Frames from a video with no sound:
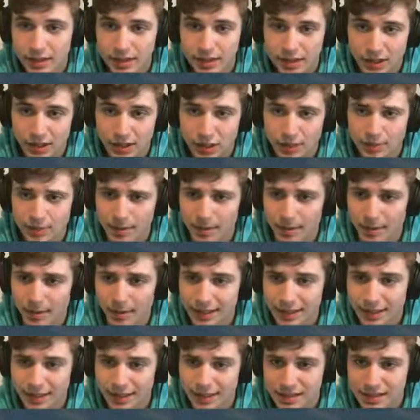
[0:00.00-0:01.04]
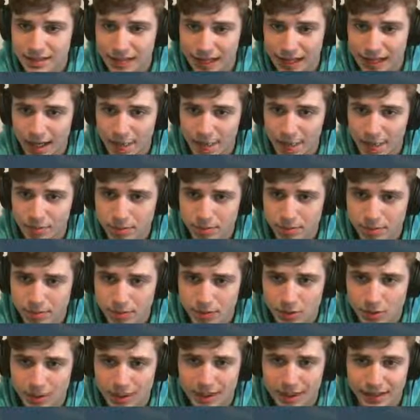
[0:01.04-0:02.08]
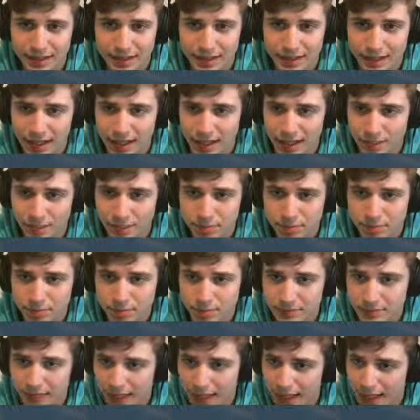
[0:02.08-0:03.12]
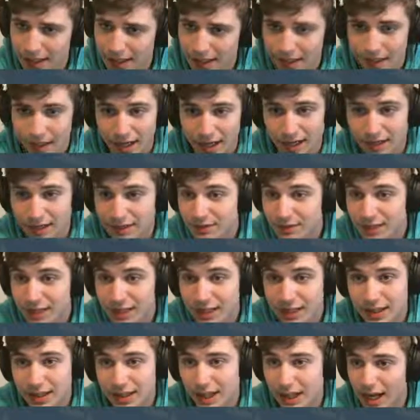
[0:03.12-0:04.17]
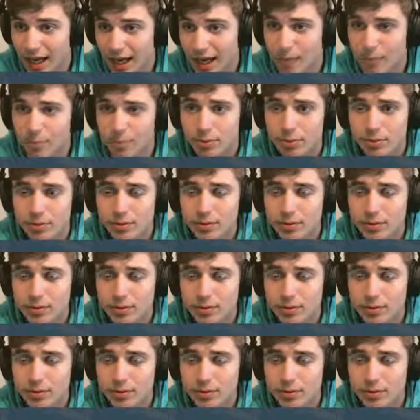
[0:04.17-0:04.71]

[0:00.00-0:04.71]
You know, maybe I get this camp. Do I get the camp? Yeah, I even get the camp.